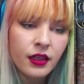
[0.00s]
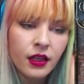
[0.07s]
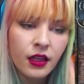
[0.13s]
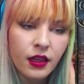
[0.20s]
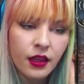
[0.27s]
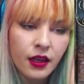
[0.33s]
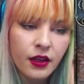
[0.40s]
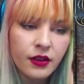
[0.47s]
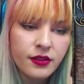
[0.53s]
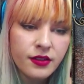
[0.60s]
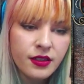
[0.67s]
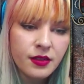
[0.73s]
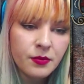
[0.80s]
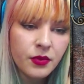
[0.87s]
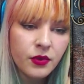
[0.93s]
Click on a
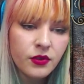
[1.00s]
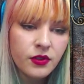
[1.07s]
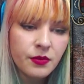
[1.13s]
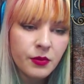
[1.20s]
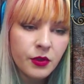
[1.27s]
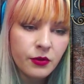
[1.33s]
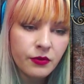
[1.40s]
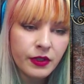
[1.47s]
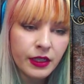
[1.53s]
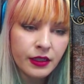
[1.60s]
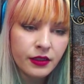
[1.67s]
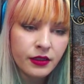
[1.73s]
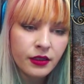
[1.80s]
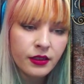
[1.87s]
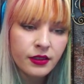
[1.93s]
symbol to move it.
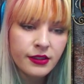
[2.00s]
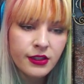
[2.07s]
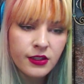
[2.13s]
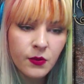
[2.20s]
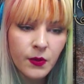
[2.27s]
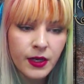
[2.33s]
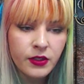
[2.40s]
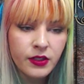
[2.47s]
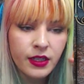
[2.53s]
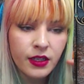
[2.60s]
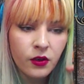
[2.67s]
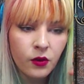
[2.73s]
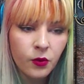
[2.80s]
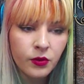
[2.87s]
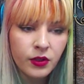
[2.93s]
Squares can
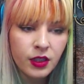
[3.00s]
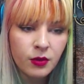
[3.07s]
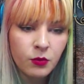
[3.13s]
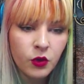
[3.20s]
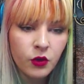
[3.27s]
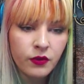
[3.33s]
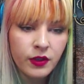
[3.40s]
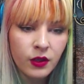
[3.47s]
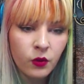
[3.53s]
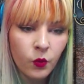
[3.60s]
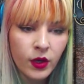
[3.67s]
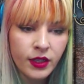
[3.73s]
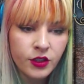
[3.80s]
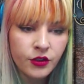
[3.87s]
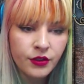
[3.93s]
only move in
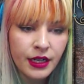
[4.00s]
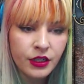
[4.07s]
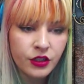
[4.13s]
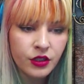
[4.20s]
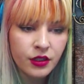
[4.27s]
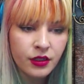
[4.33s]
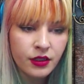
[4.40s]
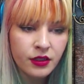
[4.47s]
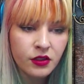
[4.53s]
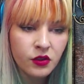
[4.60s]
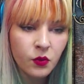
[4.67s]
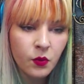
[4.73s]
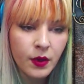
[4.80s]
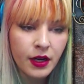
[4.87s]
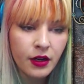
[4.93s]
one direction. A
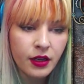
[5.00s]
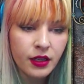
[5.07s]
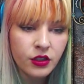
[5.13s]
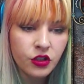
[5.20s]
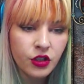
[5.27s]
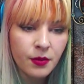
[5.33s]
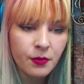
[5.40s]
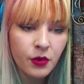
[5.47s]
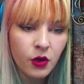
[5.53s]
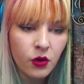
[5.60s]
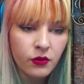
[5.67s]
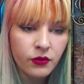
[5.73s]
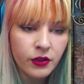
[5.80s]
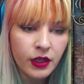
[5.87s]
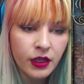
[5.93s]
square can jump
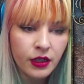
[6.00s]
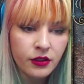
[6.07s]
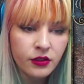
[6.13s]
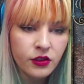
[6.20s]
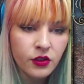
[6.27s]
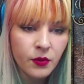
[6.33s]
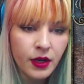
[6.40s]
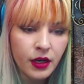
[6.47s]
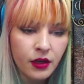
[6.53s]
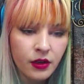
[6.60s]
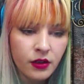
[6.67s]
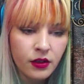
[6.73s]
over another square.